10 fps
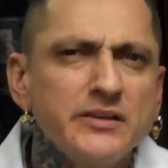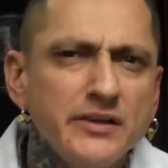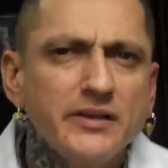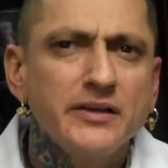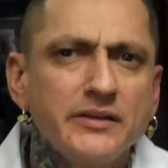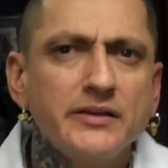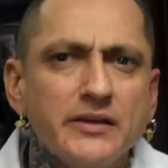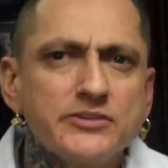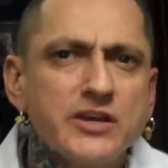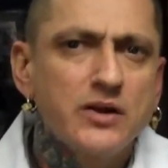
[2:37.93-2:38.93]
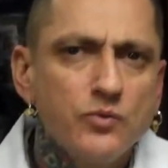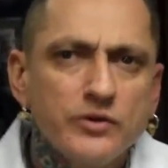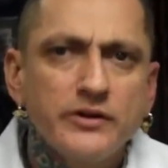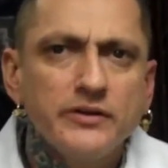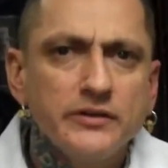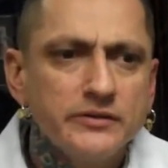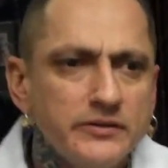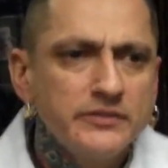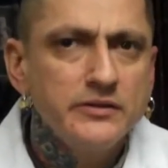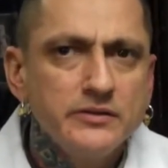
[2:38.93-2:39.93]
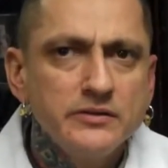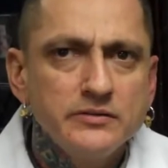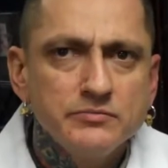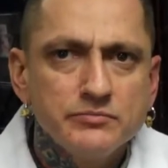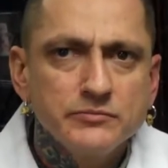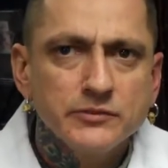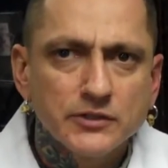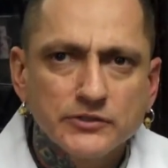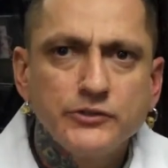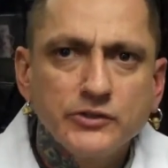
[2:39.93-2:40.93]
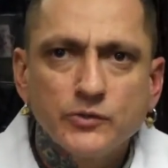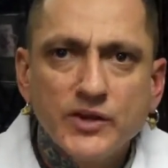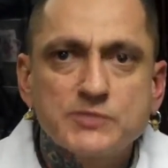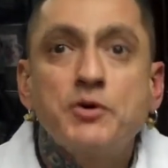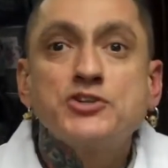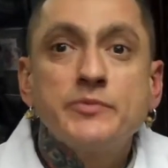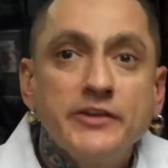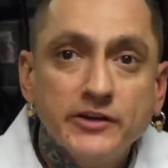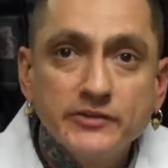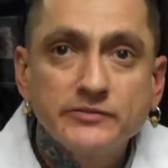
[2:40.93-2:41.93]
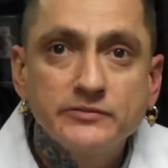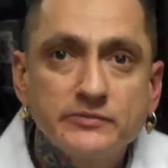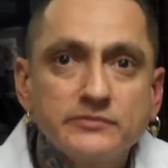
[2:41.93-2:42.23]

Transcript: I just kind of wanted to learn to do it the way it's supposed to be done.